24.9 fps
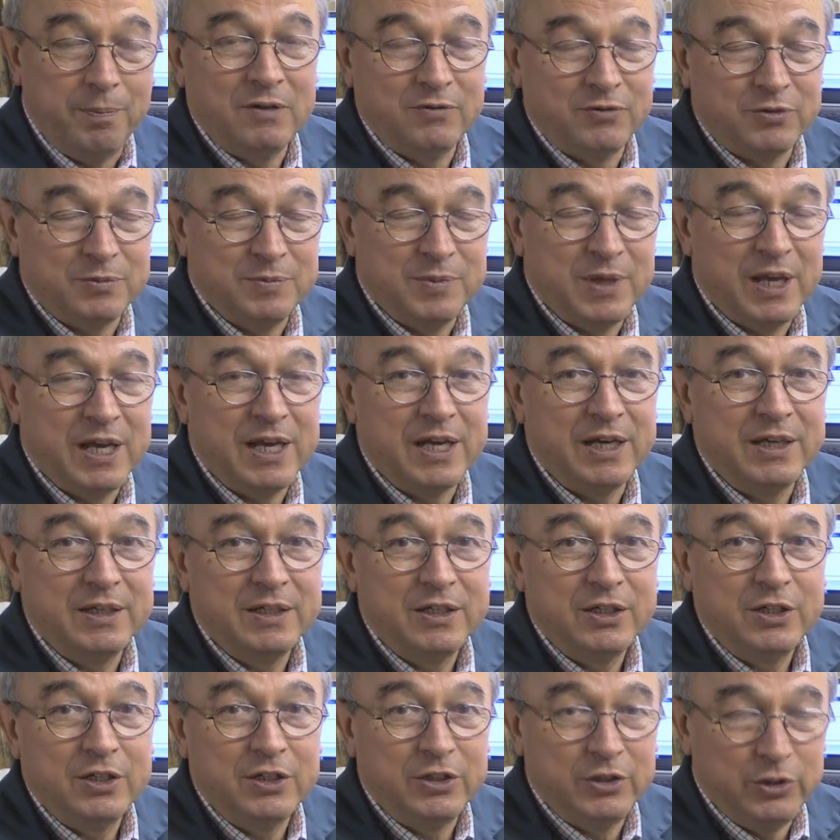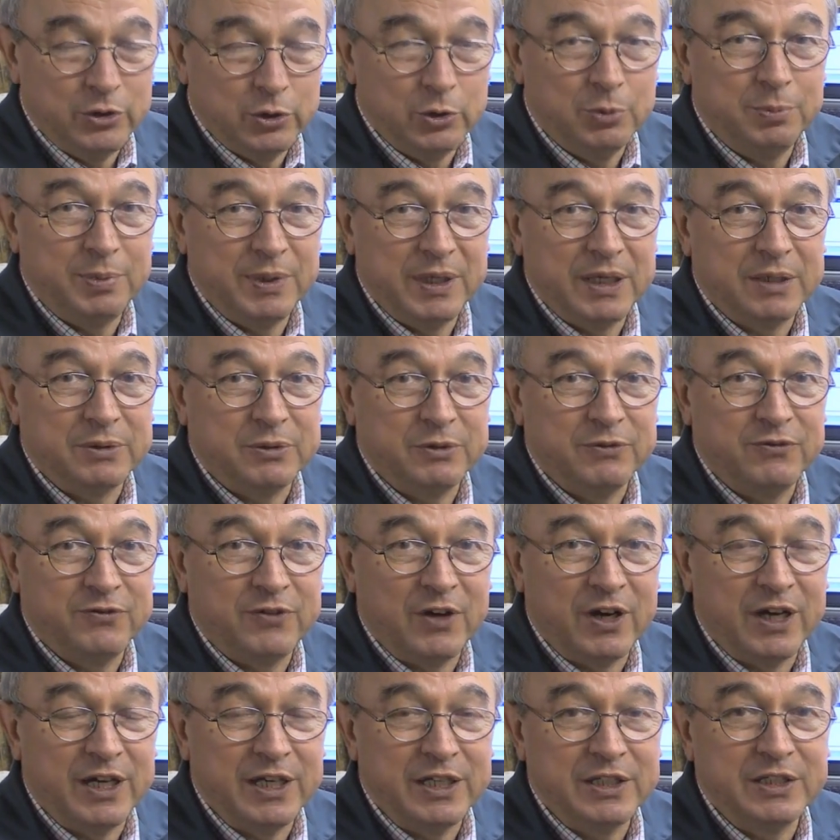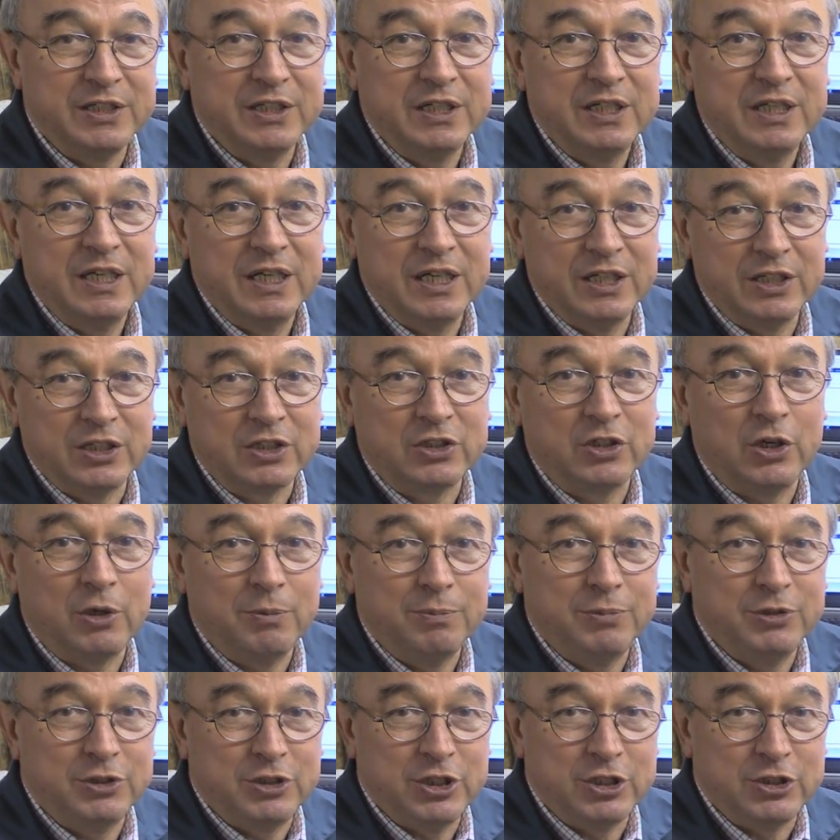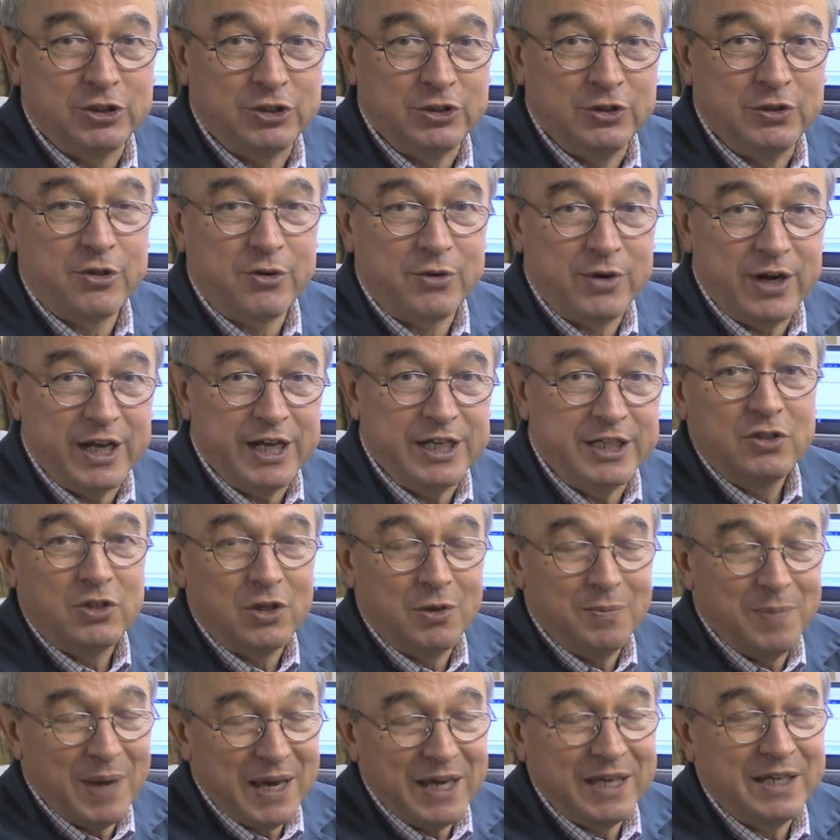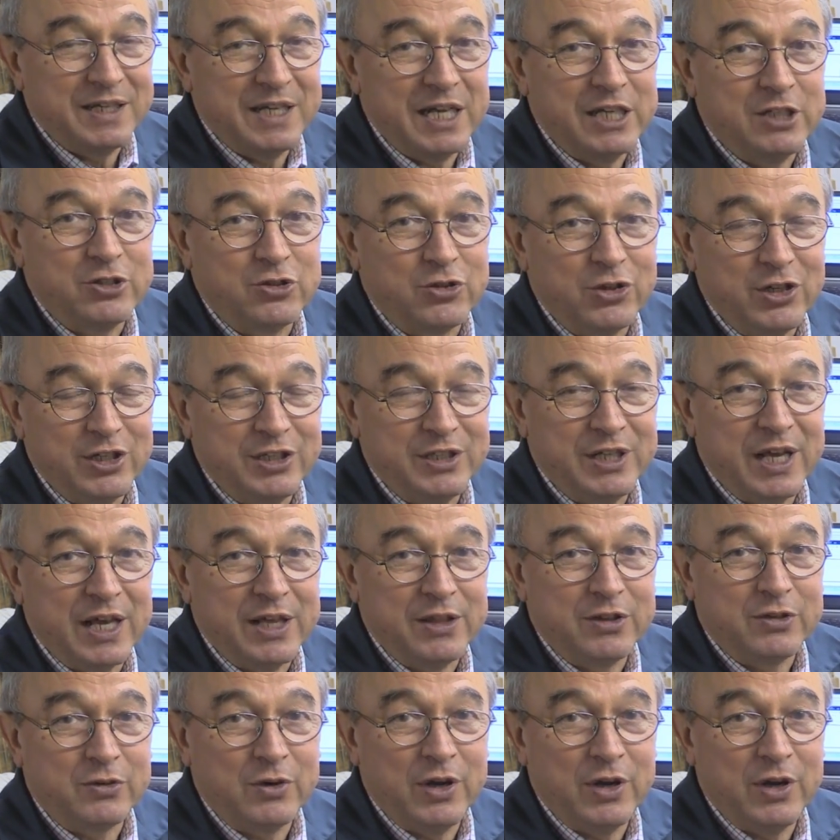And from there, you'll be able to find the competition thread. So make an entry in that